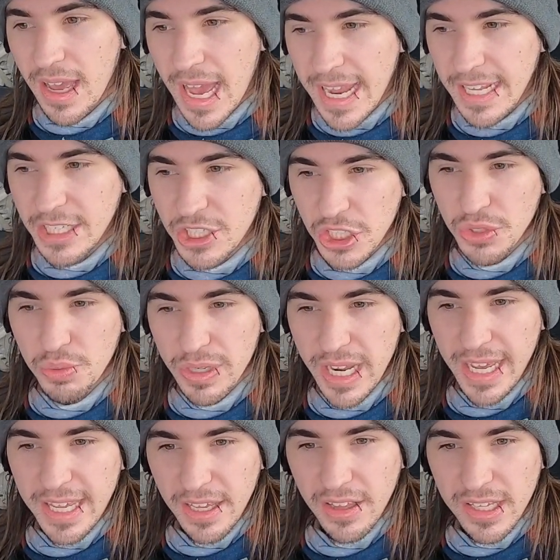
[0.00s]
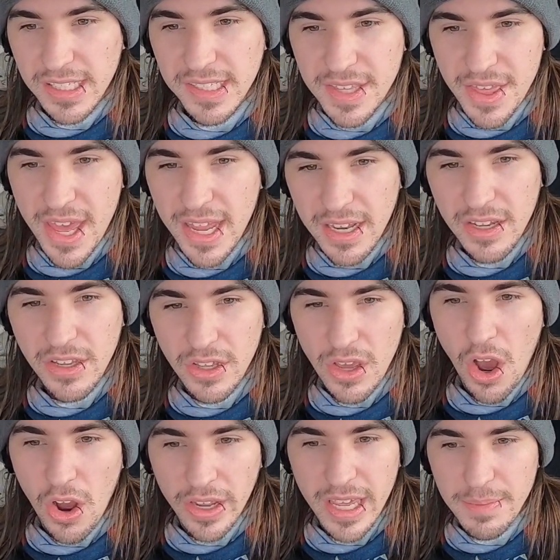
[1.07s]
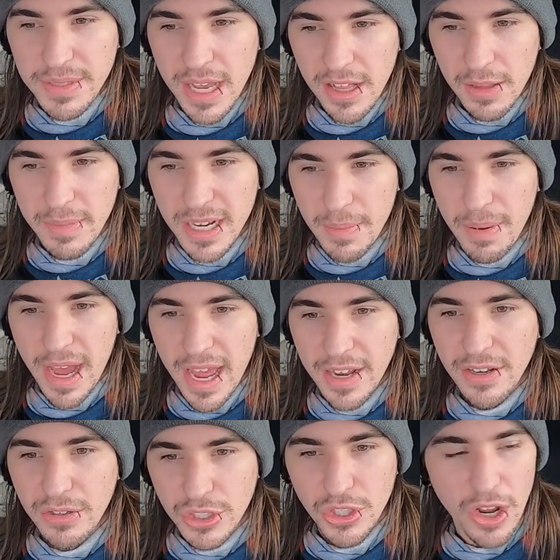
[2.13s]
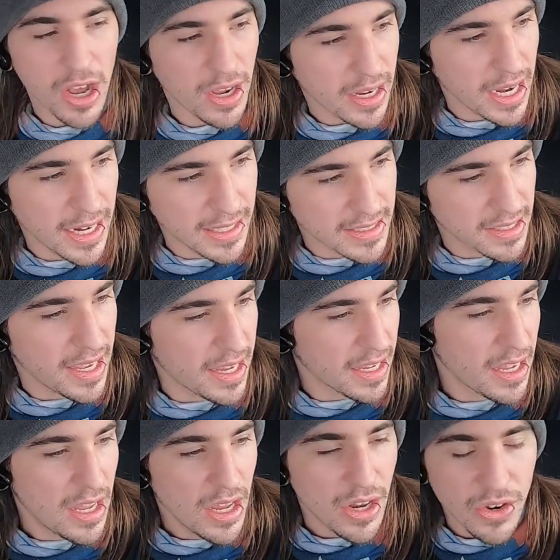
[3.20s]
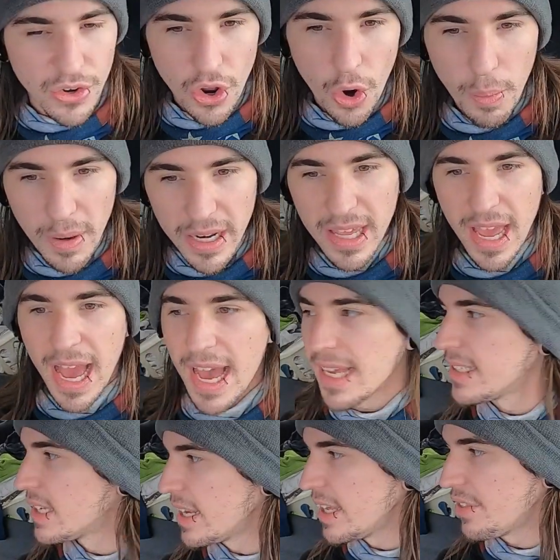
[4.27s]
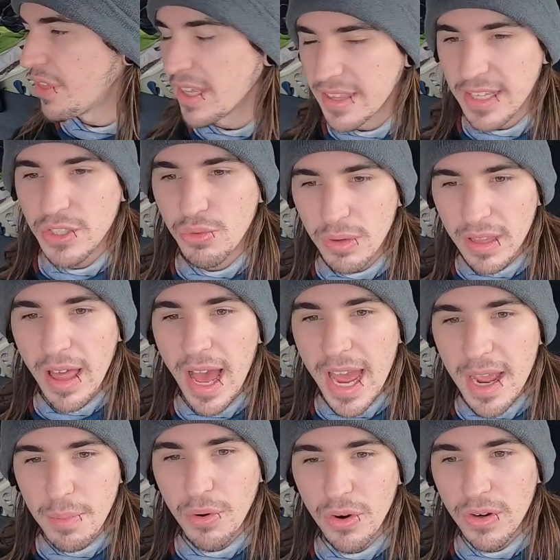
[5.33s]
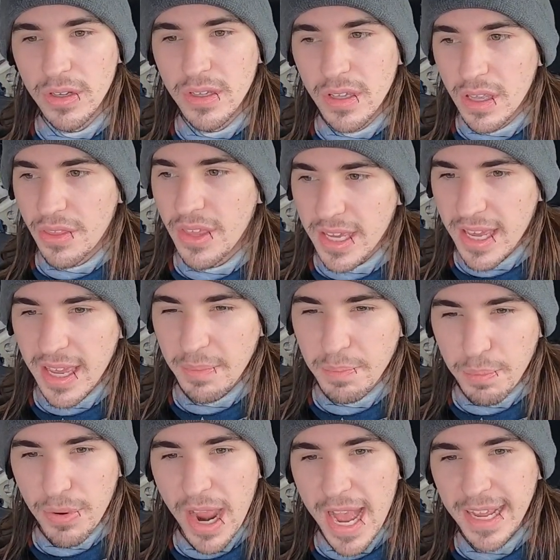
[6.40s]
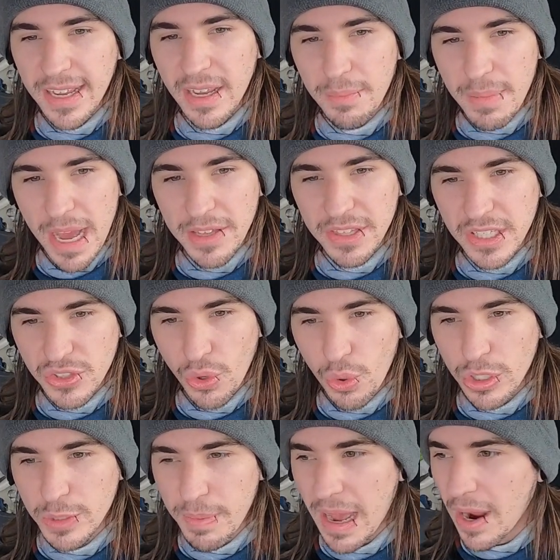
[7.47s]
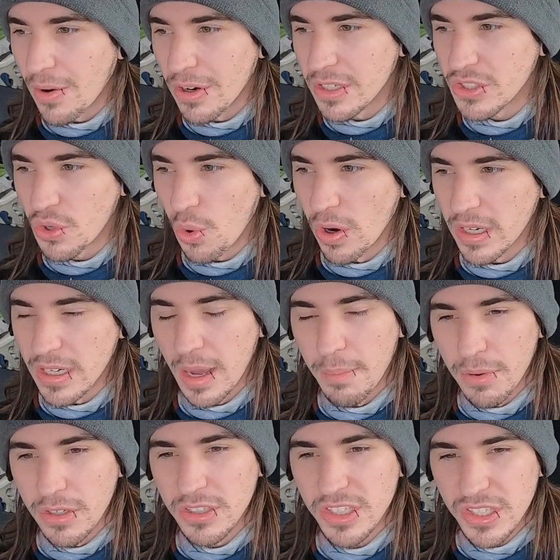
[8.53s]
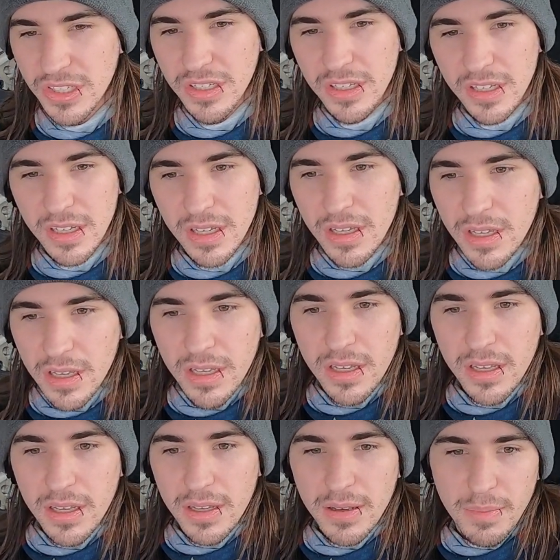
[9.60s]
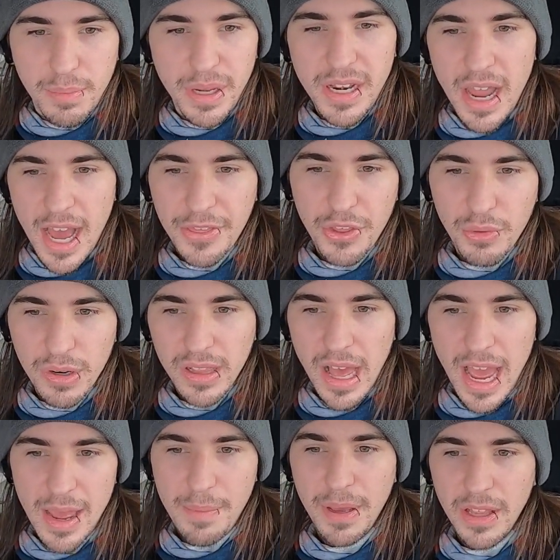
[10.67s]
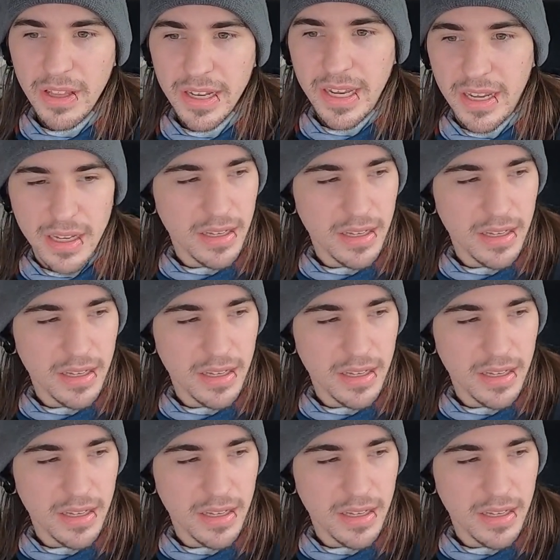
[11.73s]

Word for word: And it's just ridiculous that y'all keep telling me to buy a new truck, and it's like, nobody has anything that's reliable. They keep bragging about these horsepower and torque numbers, but not the reliability.